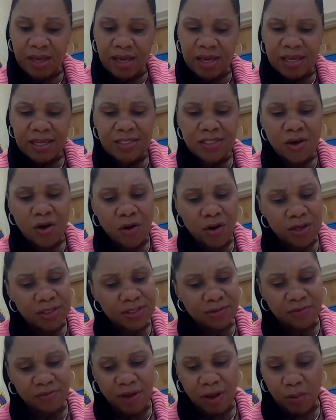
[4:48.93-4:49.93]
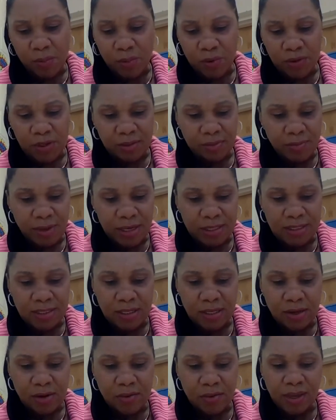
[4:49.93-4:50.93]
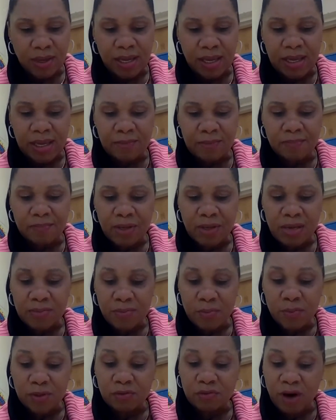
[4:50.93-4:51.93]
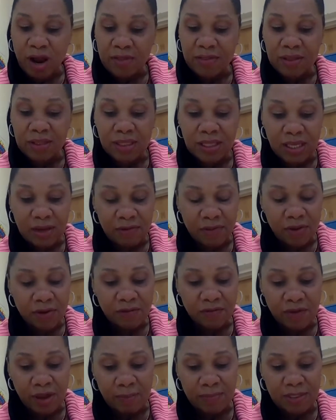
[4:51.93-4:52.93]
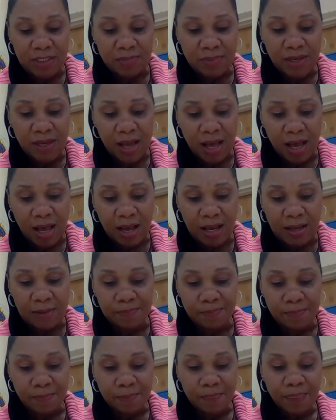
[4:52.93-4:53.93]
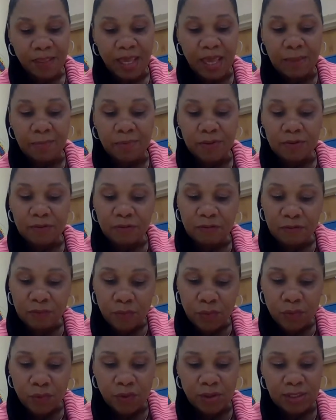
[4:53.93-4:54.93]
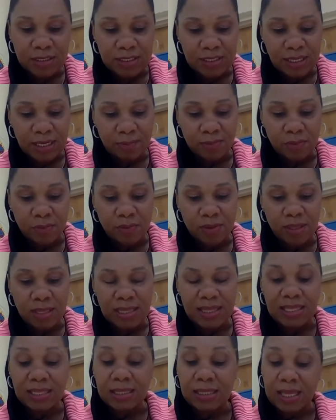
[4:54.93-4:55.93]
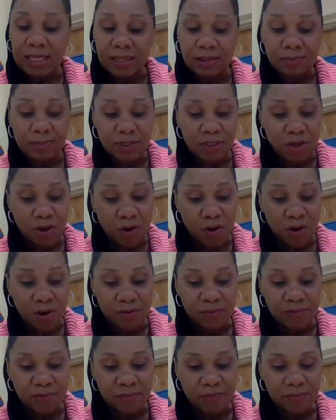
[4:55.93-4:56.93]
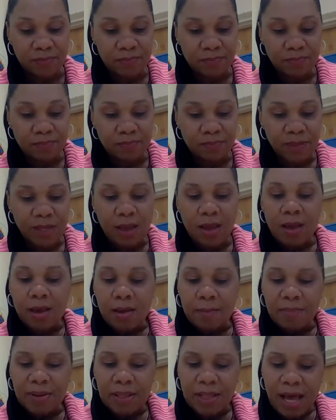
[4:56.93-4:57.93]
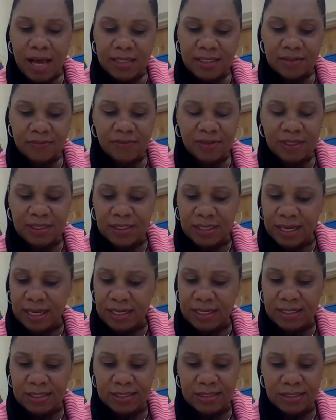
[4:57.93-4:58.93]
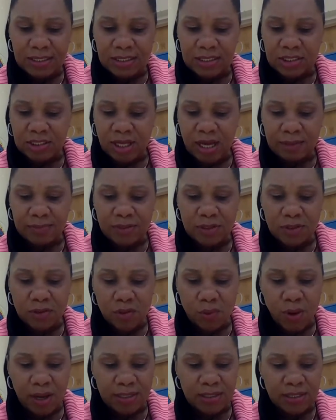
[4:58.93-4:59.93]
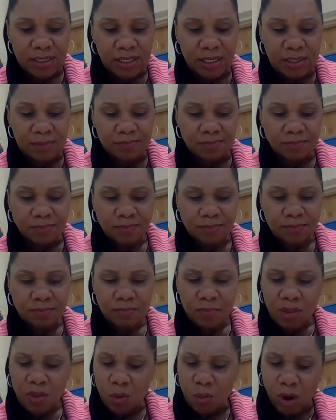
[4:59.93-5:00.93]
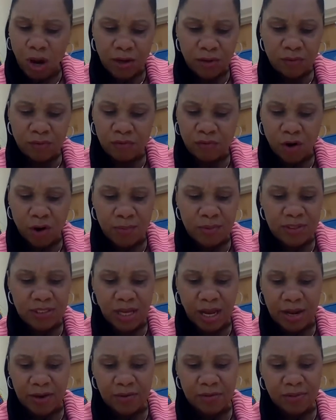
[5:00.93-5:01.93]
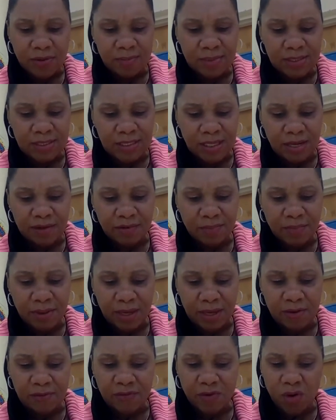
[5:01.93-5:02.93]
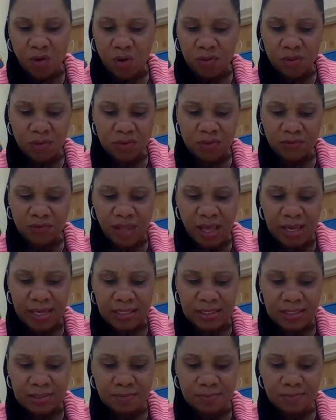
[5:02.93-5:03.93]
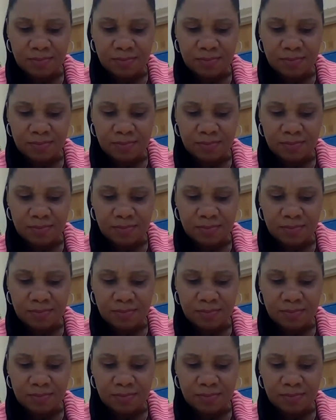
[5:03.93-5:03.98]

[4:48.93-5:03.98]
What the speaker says: It's hard to find work in Mexico, and people would rather leave their families behind and put food on the table than let them starve. But lots of Canadians need jobs too, I said. Why don't farmers hire them instead of paying for all those flights?